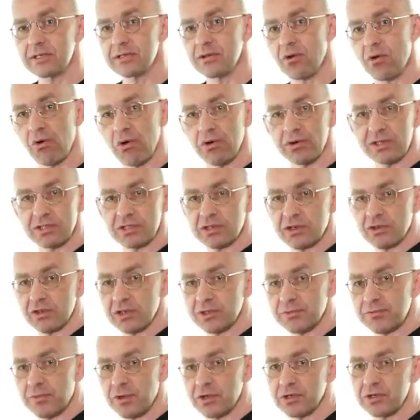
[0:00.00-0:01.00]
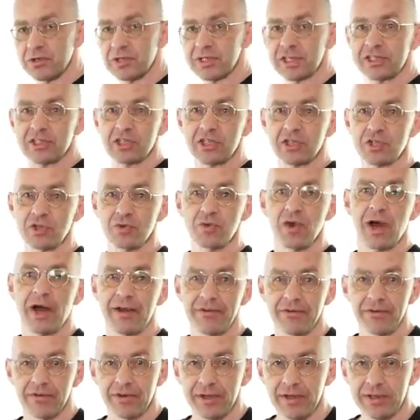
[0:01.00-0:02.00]
that all these correspond to is actually
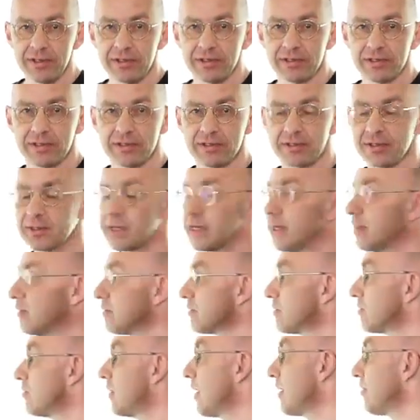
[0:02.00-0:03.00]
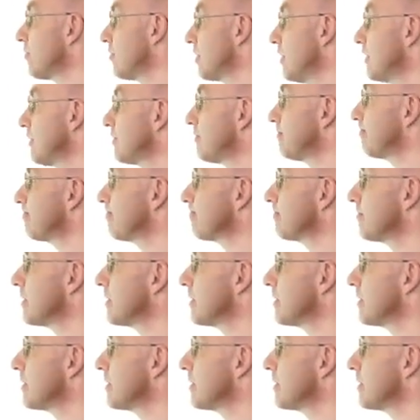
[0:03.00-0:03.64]
200, okay? 200.